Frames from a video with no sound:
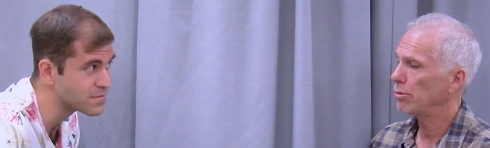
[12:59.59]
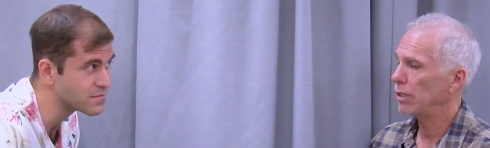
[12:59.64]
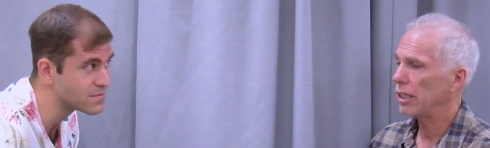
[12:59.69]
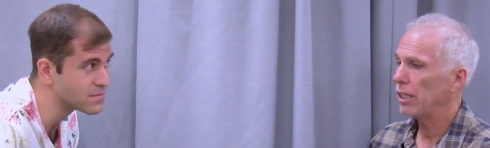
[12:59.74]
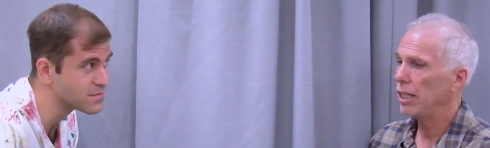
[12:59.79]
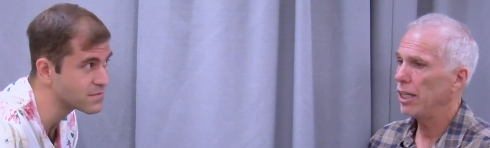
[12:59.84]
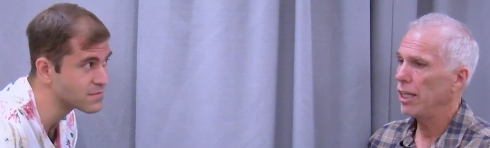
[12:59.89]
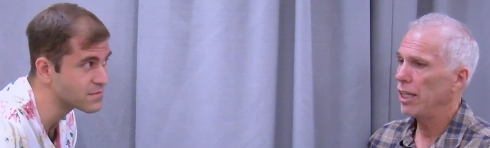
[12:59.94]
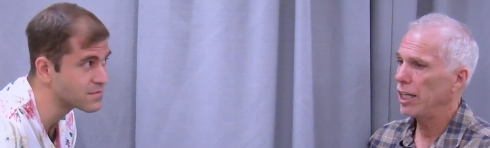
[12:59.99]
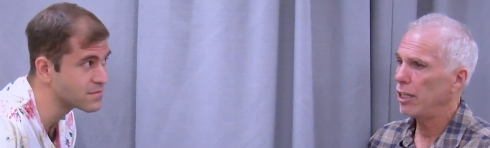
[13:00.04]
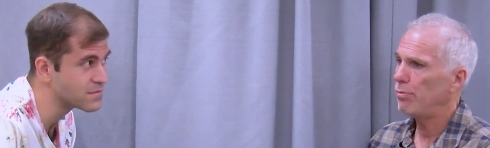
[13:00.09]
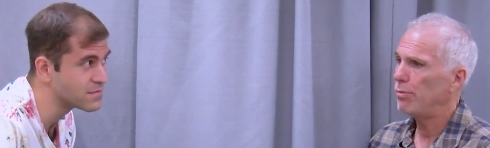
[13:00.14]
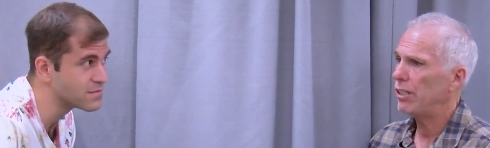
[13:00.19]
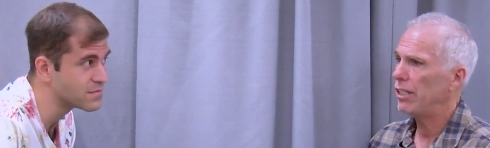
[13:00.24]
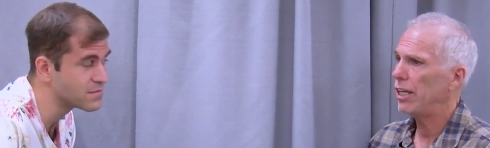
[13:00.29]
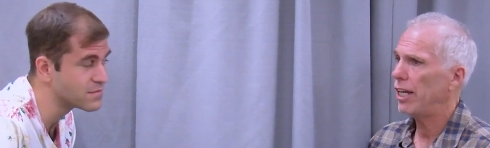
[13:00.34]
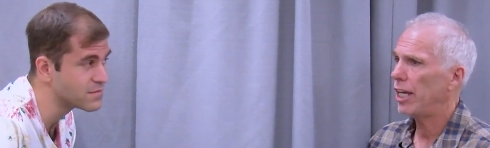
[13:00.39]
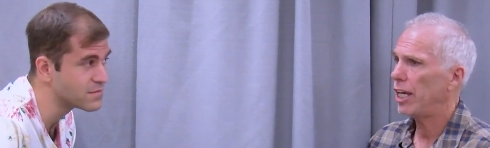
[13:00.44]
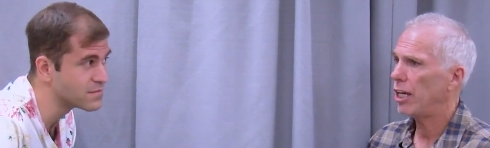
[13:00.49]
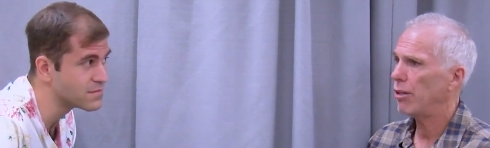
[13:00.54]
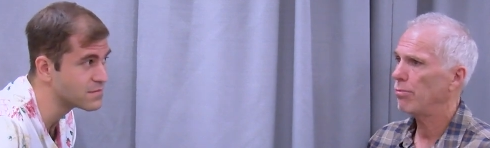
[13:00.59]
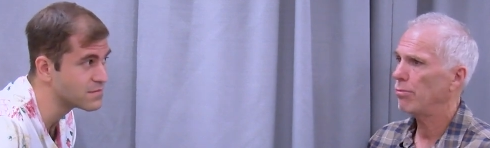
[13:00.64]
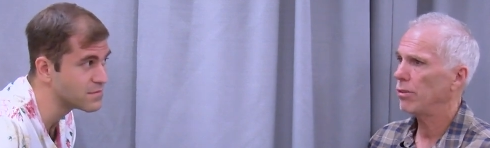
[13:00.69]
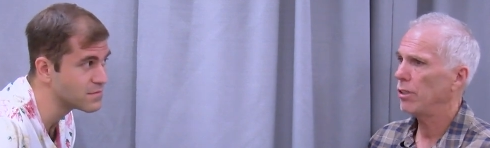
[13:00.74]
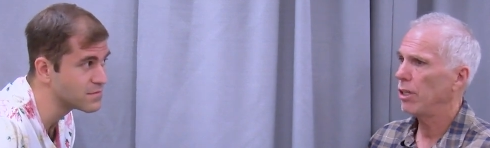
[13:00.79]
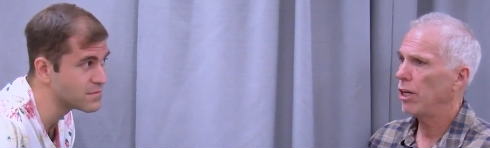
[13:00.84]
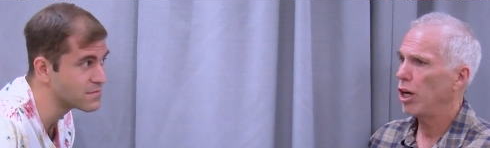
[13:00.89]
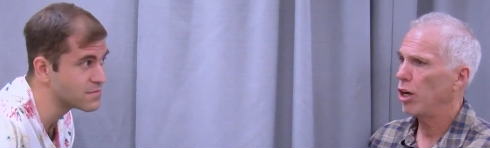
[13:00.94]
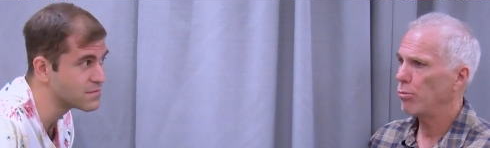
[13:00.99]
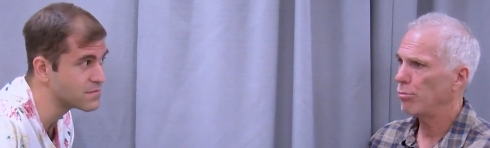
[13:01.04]
Speaker 1: but it became
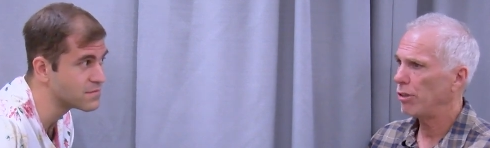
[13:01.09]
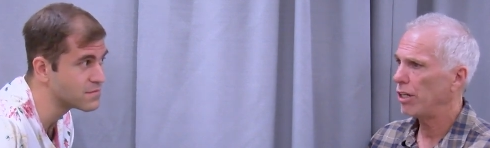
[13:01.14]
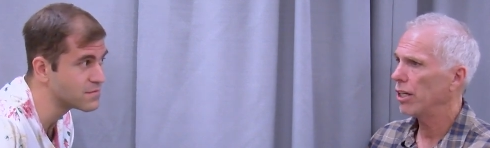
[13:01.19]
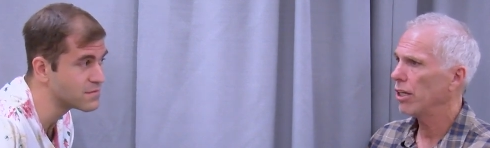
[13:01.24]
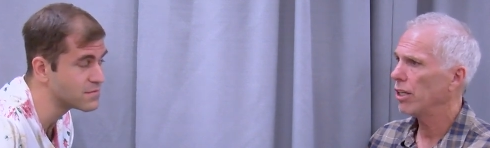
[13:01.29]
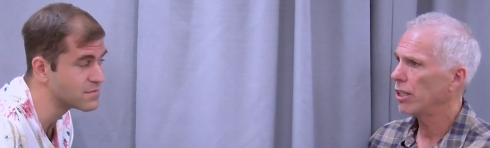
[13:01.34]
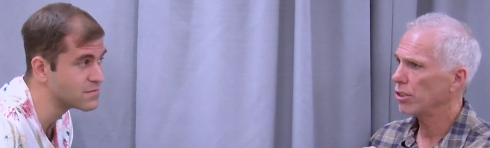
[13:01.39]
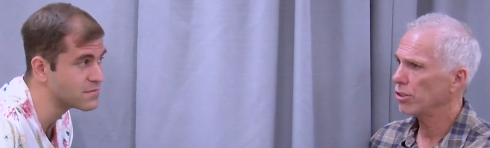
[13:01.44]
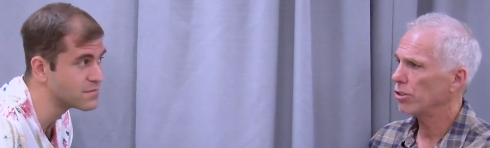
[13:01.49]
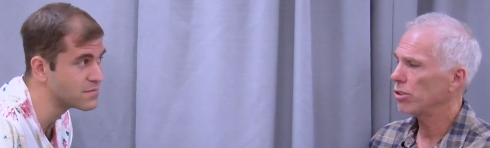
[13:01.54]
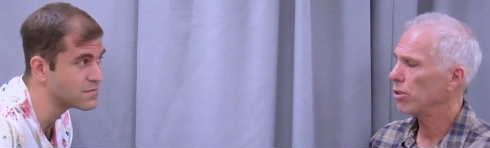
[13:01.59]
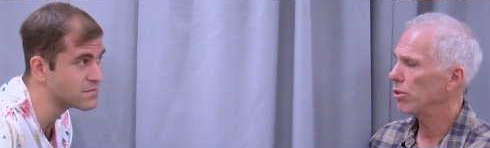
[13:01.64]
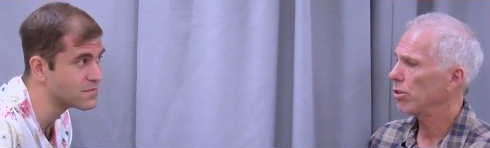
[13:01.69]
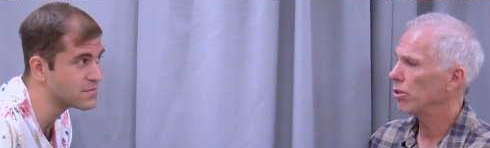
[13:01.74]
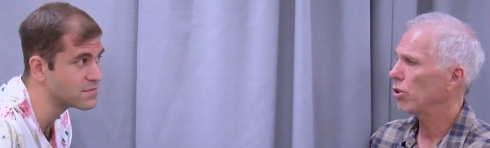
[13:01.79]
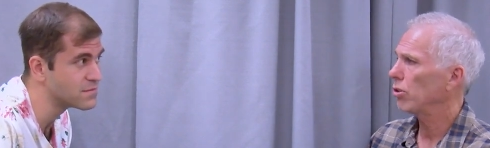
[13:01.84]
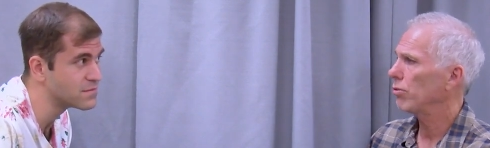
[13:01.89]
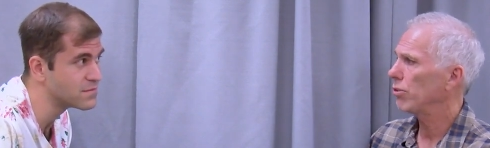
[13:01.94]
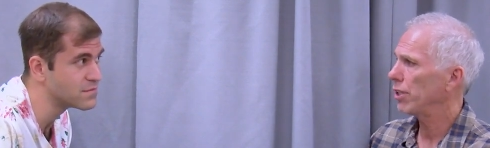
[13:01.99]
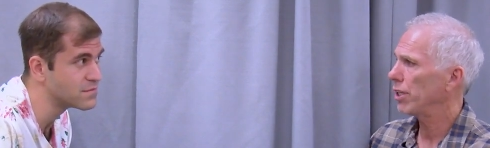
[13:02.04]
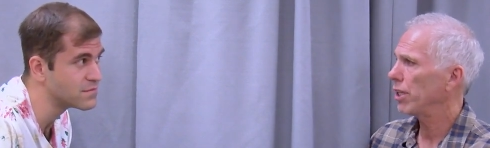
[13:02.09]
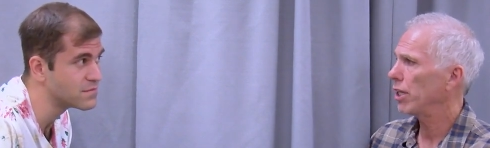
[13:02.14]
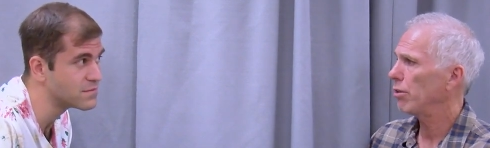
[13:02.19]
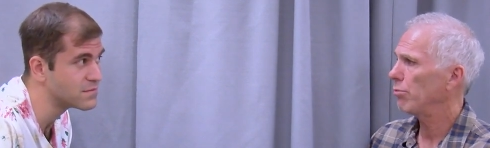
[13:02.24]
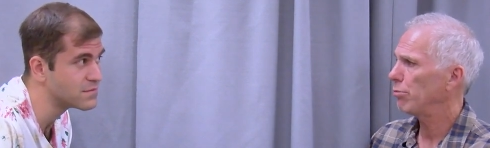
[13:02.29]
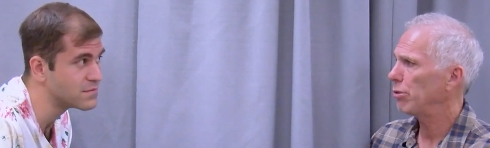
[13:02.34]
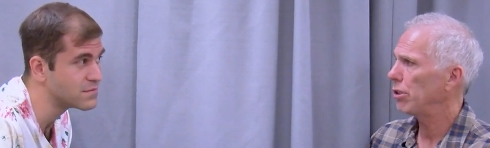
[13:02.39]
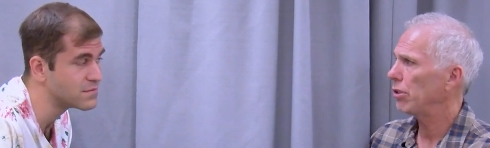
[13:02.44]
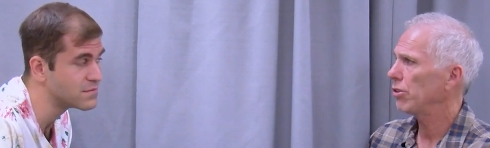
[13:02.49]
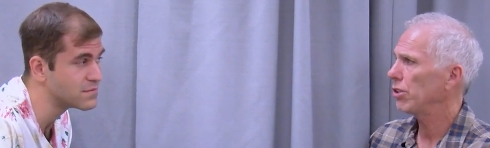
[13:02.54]
Americans going over there
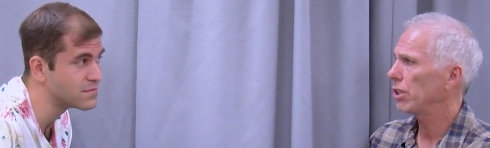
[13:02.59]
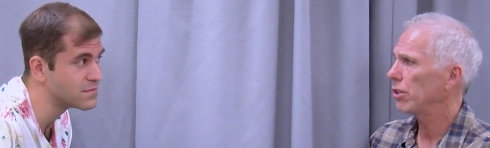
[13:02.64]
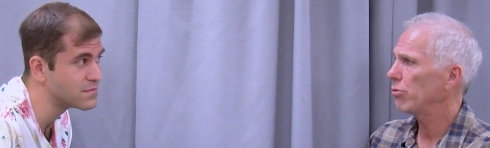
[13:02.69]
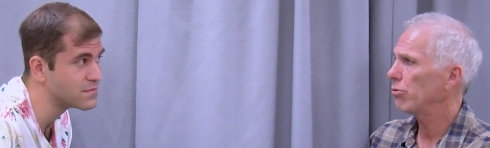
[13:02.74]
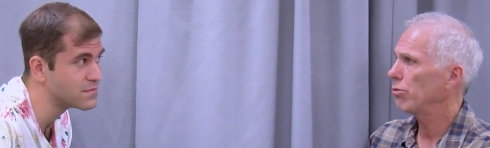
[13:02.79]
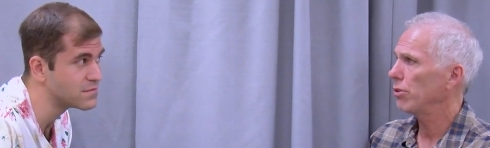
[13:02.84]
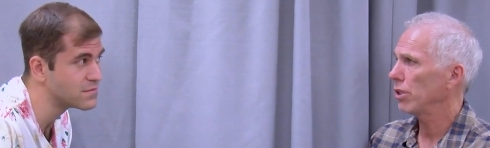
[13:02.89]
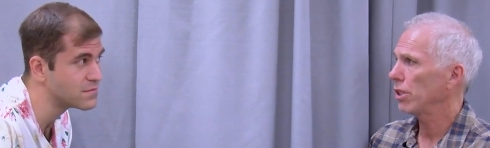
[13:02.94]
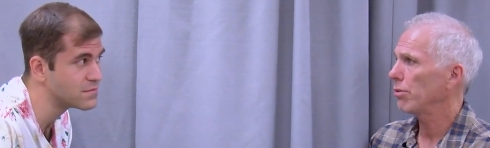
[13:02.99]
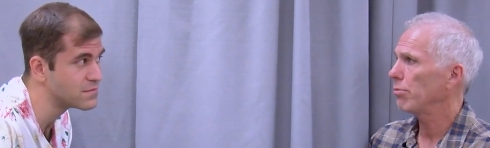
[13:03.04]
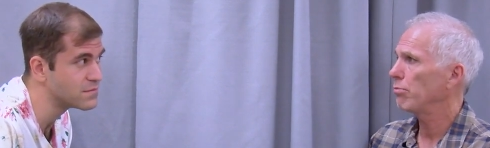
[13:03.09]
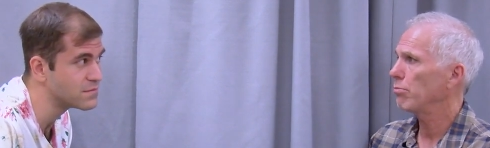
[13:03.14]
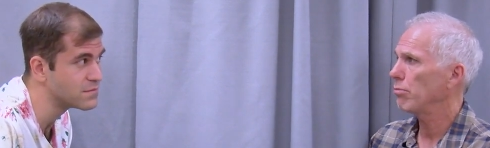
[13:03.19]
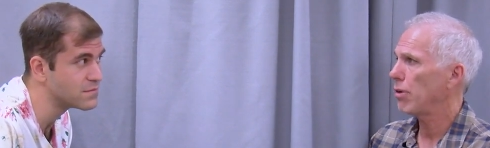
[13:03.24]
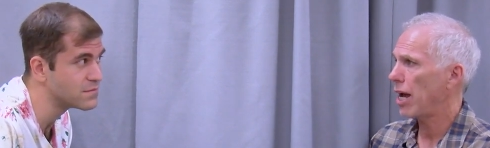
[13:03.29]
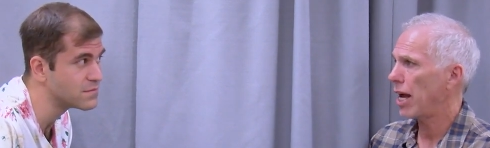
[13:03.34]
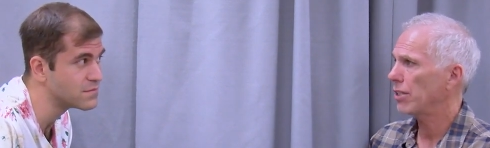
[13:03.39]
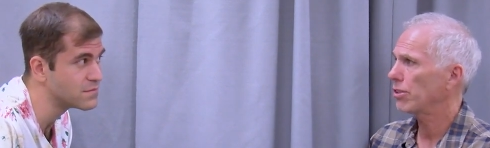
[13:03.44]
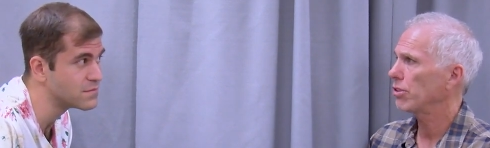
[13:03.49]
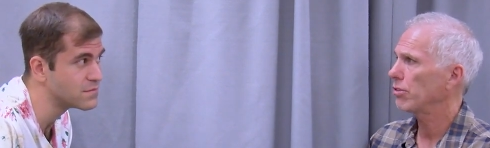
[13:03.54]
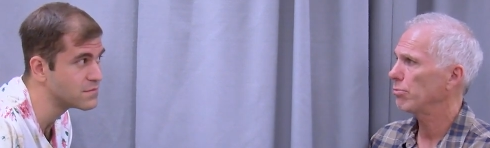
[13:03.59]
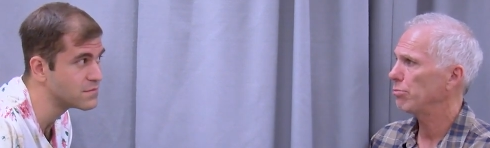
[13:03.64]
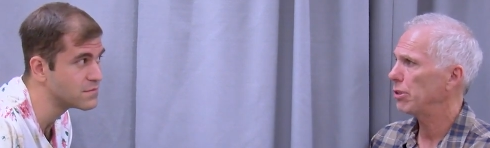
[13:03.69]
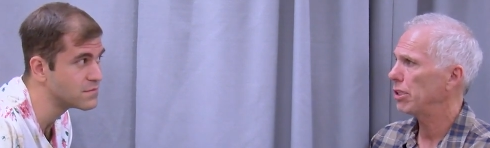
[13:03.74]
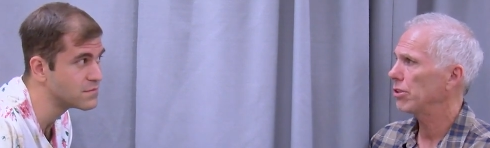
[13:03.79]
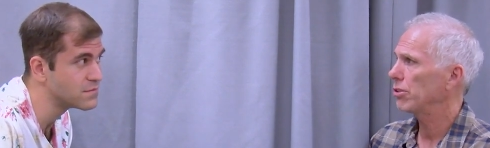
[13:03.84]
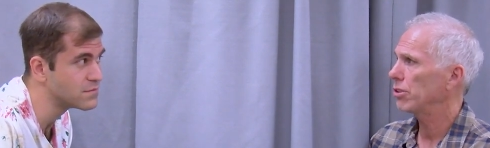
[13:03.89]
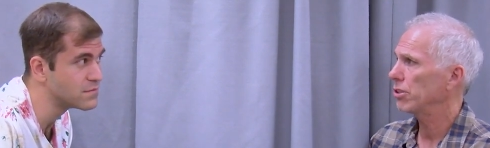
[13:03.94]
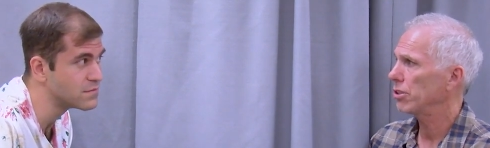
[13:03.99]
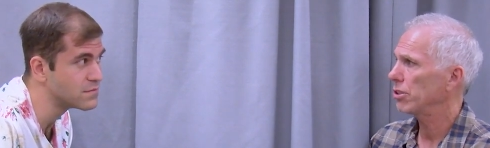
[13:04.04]
and building really massive
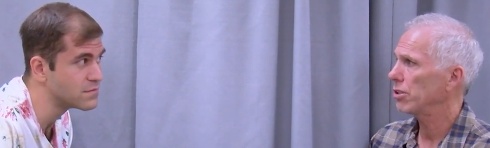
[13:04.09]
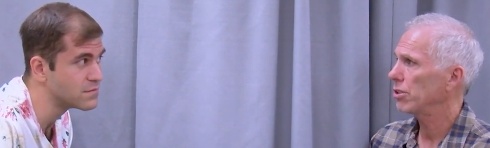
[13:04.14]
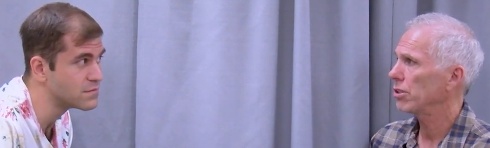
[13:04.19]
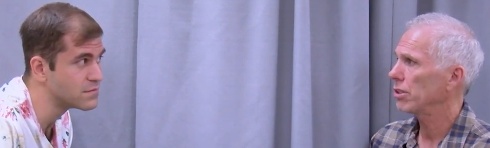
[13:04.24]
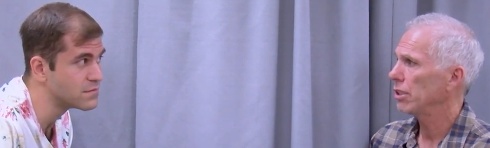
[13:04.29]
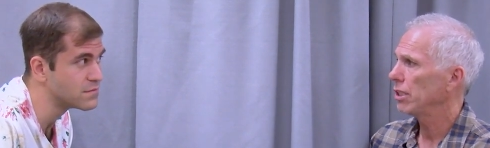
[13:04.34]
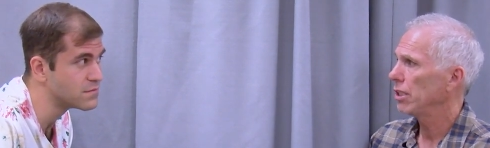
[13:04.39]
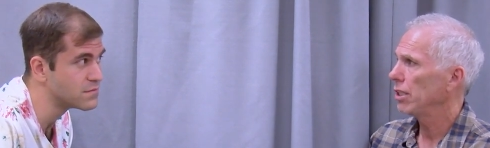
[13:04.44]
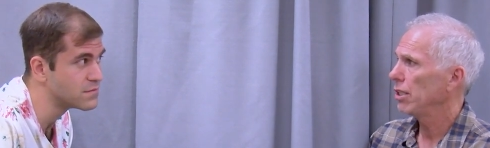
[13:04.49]
businesses.